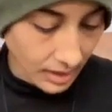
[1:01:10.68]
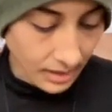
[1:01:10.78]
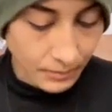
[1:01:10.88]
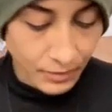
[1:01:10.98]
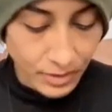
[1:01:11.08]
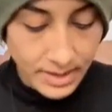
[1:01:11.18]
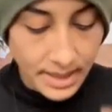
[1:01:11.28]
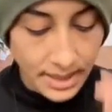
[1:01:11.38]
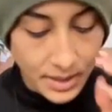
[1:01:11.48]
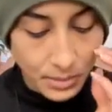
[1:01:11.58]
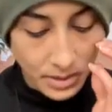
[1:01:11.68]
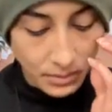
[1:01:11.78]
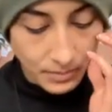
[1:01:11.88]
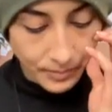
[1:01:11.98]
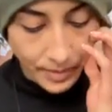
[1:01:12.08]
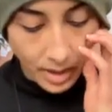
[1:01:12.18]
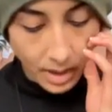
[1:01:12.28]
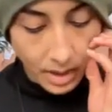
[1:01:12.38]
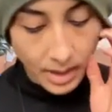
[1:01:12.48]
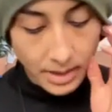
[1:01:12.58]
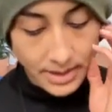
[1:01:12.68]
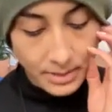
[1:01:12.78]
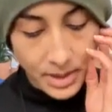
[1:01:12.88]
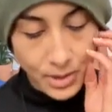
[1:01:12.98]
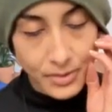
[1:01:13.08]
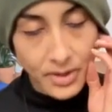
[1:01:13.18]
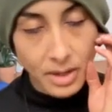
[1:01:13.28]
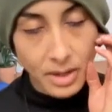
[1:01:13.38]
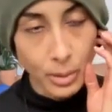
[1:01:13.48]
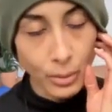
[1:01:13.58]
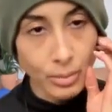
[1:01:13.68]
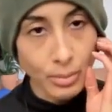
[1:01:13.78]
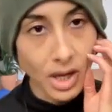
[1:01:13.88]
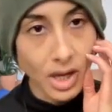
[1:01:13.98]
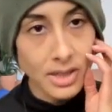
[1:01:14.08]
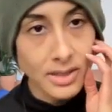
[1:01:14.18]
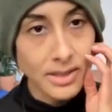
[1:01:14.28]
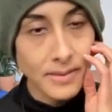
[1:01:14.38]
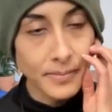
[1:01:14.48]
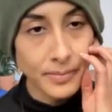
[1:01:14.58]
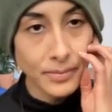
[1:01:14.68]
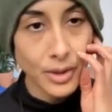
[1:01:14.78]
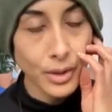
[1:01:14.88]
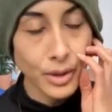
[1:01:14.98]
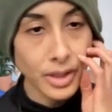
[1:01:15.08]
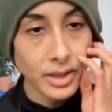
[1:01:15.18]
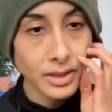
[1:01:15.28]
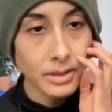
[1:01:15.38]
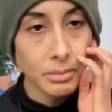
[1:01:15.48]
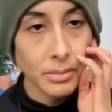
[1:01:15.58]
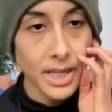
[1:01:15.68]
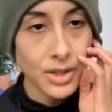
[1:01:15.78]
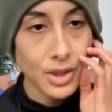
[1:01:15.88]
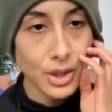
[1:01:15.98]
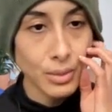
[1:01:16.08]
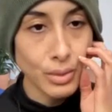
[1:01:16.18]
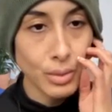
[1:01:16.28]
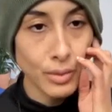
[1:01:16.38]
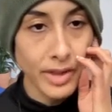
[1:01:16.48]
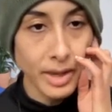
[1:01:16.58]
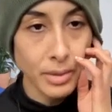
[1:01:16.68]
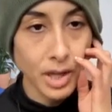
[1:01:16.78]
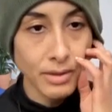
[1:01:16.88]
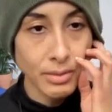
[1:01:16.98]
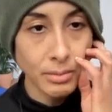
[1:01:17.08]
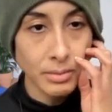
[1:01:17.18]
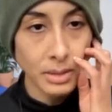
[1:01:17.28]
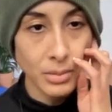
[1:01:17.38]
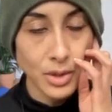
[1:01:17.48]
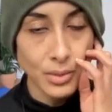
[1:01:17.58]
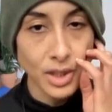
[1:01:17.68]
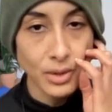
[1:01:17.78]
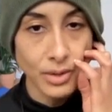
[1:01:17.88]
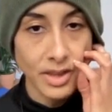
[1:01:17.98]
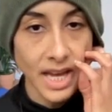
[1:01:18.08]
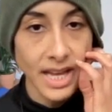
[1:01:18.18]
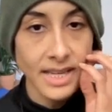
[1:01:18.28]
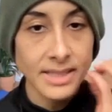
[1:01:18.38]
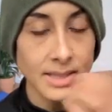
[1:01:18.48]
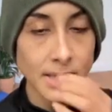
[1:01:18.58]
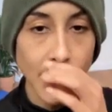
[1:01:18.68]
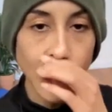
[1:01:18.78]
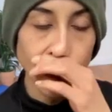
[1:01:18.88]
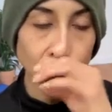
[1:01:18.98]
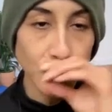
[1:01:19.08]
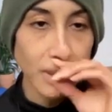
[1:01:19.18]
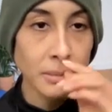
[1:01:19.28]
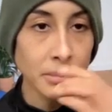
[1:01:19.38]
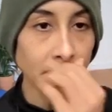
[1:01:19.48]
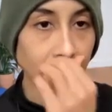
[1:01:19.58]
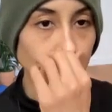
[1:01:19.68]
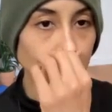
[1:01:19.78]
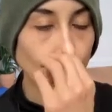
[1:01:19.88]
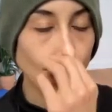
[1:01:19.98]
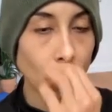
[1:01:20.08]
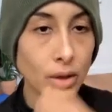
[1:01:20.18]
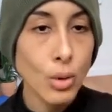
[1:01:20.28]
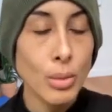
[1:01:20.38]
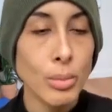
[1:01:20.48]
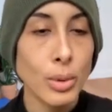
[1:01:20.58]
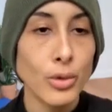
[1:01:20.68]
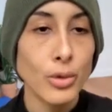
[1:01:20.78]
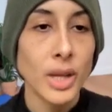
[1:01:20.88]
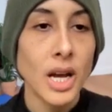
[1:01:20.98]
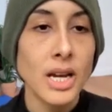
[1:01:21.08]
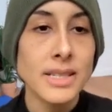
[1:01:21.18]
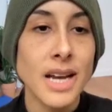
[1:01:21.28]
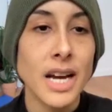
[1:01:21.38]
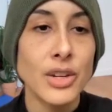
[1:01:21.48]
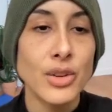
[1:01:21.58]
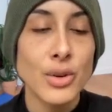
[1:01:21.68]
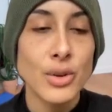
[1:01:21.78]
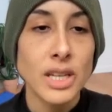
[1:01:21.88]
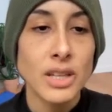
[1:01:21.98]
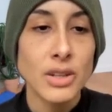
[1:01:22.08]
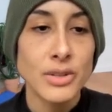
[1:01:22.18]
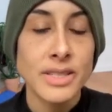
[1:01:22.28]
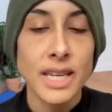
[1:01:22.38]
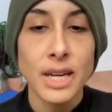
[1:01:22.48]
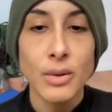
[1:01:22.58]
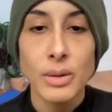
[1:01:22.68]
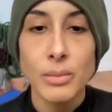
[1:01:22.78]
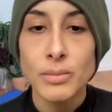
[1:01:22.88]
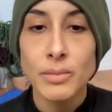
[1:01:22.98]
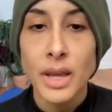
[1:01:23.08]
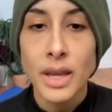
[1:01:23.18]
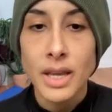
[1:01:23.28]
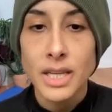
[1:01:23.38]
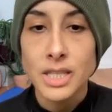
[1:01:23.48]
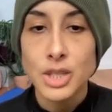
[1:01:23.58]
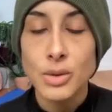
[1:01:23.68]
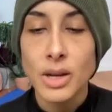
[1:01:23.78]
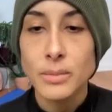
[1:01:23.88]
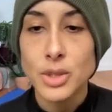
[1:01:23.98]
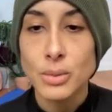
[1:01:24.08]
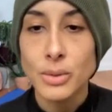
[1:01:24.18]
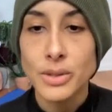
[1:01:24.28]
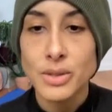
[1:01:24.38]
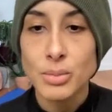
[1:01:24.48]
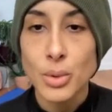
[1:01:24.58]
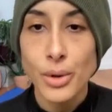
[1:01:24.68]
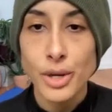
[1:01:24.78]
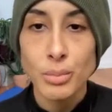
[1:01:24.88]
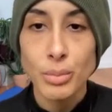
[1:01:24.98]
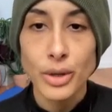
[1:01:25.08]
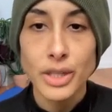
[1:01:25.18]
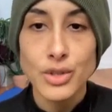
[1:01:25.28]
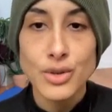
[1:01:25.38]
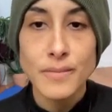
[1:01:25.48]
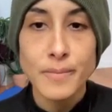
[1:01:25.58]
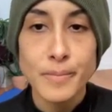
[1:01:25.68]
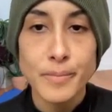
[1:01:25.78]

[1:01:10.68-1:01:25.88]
Okay, for this next one, let's make sure you've got both blocks. You're gonna make sure you remove that block from in between your thighs, and you can plant one or both blocks underneath your sacrum as you come to a supported bridge.